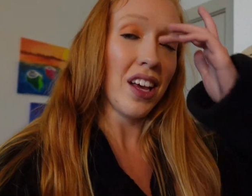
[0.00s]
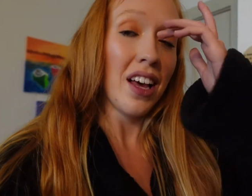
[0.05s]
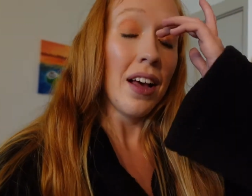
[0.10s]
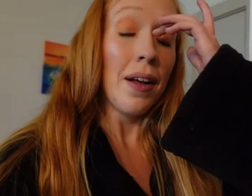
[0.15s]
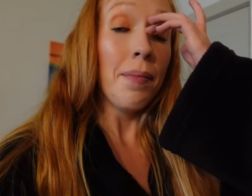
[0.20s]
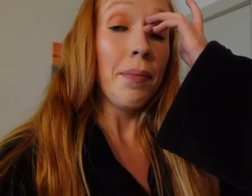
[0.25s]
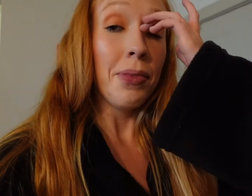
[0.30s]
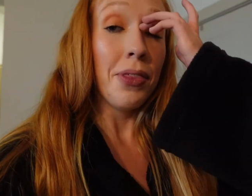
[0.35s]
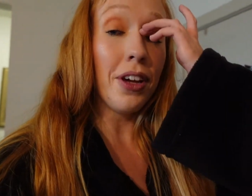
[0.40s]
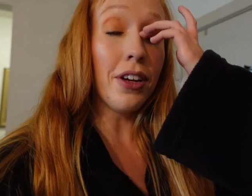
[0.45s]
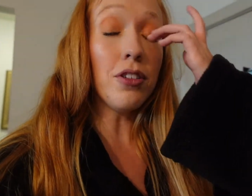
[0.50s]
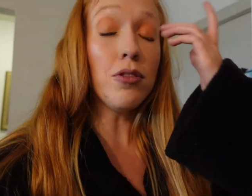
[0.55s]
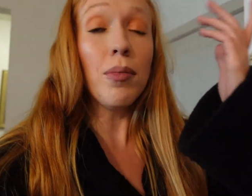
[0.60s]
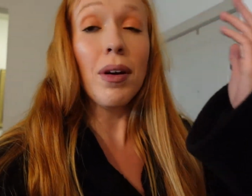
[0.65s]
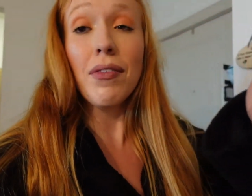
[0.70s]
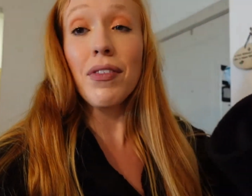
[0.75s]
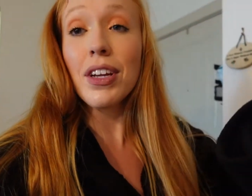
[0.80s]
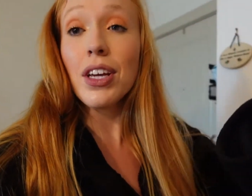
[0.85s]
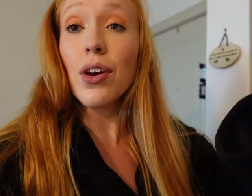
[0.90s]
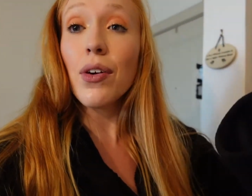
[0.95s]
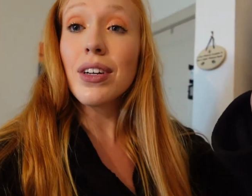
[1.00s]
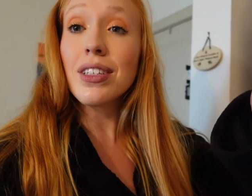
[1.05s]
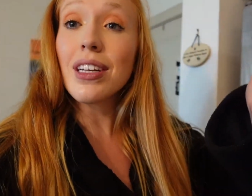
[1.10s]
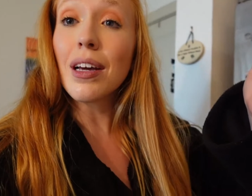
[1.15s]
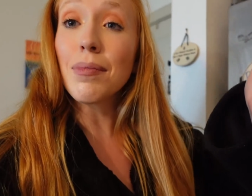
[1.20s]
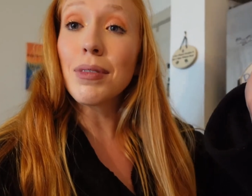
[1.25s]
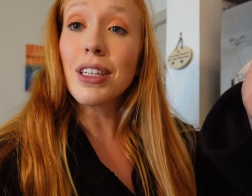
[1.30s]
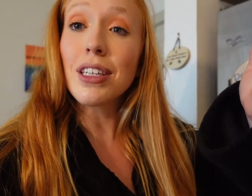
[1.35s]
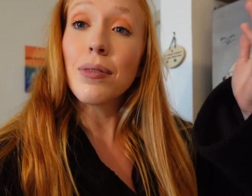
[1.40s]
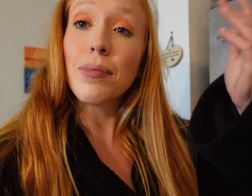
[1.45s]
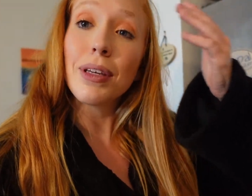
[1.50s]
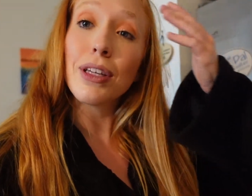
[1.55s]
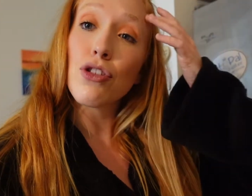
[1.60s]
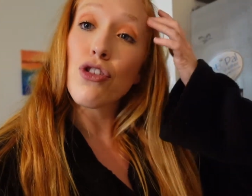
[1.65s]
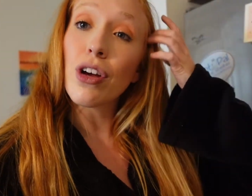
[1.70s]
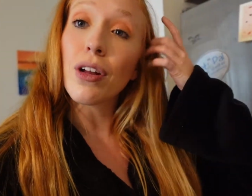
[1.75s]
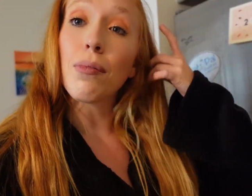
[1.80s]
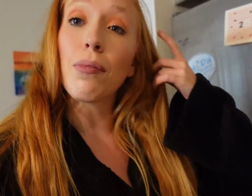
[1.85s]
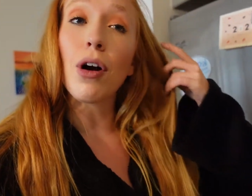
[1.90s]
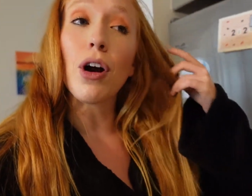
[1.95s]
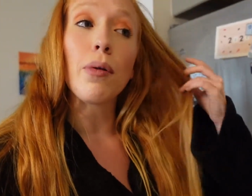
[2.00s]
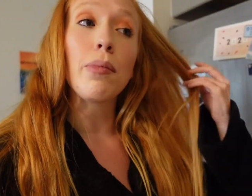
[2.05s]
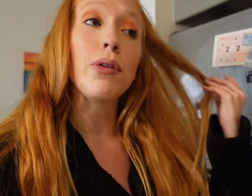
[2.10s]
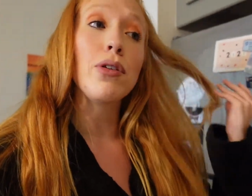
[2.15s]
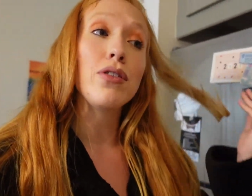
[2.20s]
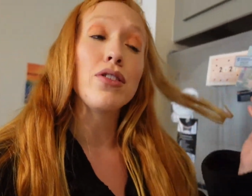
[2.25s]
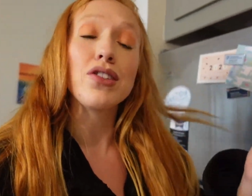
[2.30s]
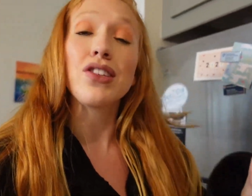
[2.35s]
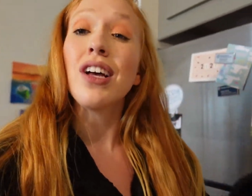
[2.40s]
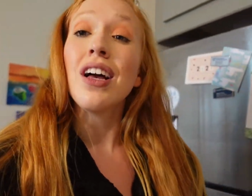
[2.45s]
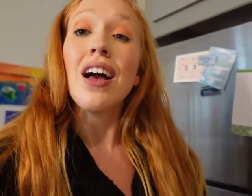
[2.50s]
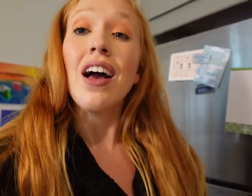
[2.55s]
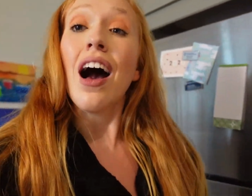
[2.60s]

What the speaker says: There's my video attempting to be Jenna Marbles.